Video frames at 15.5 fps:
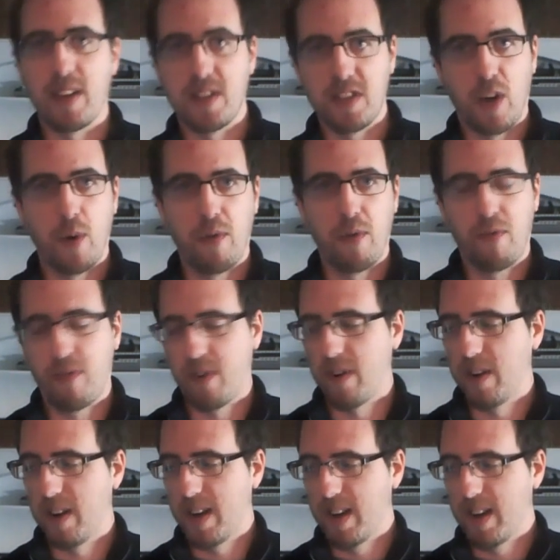stone
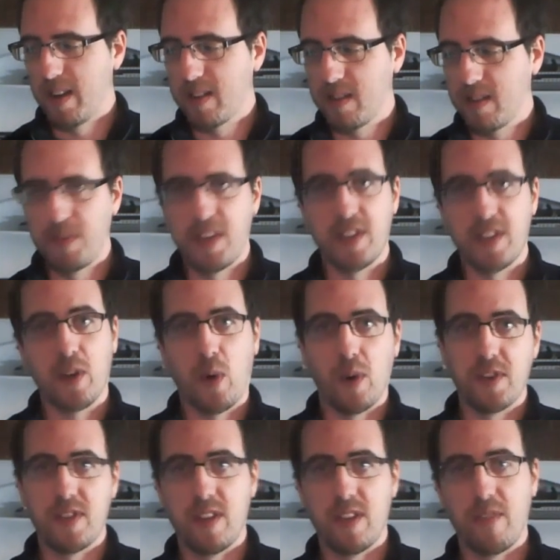for uh, some discourse in the